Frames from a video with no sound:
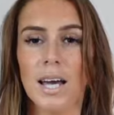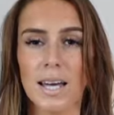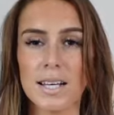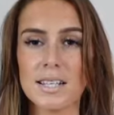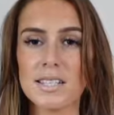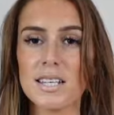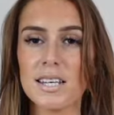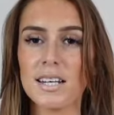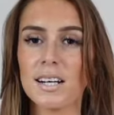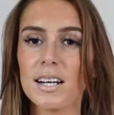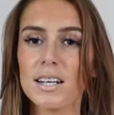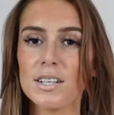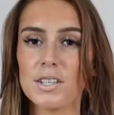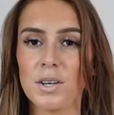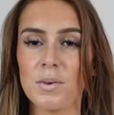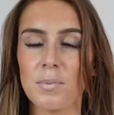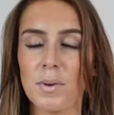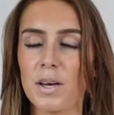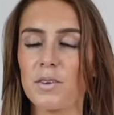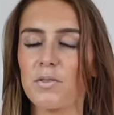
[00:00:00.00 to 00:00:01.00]
exceedingly
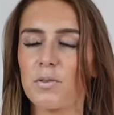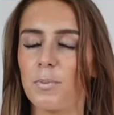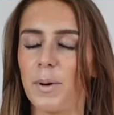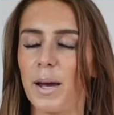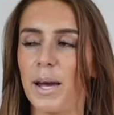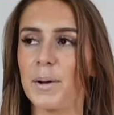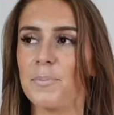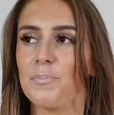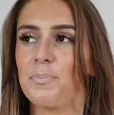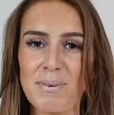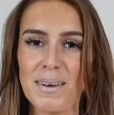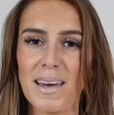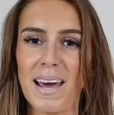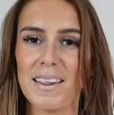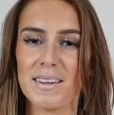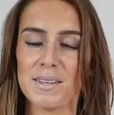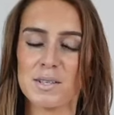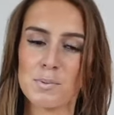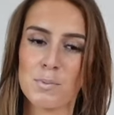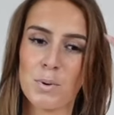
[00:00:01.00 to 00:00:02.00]
too big for me. But yeah,
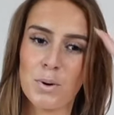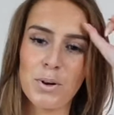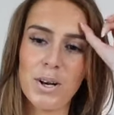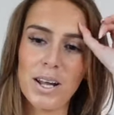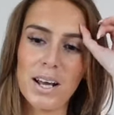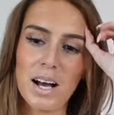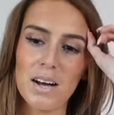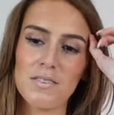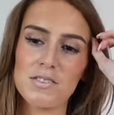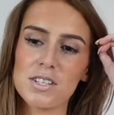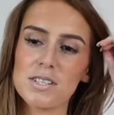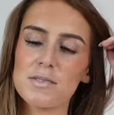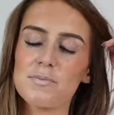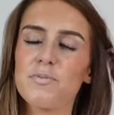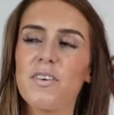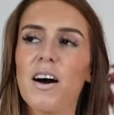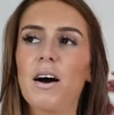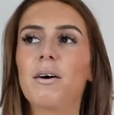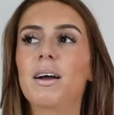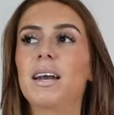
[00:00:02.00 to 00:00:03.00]
this morning I've just
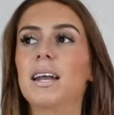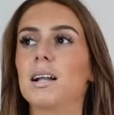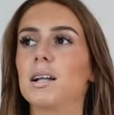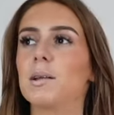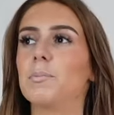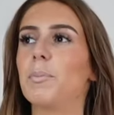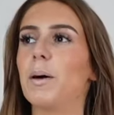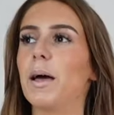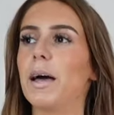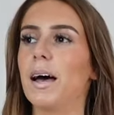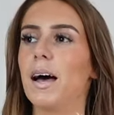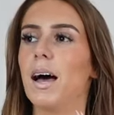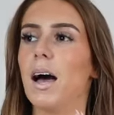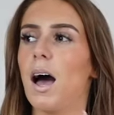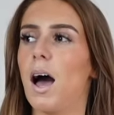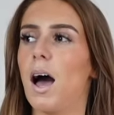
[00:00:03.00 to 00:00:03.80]
felt a little bit,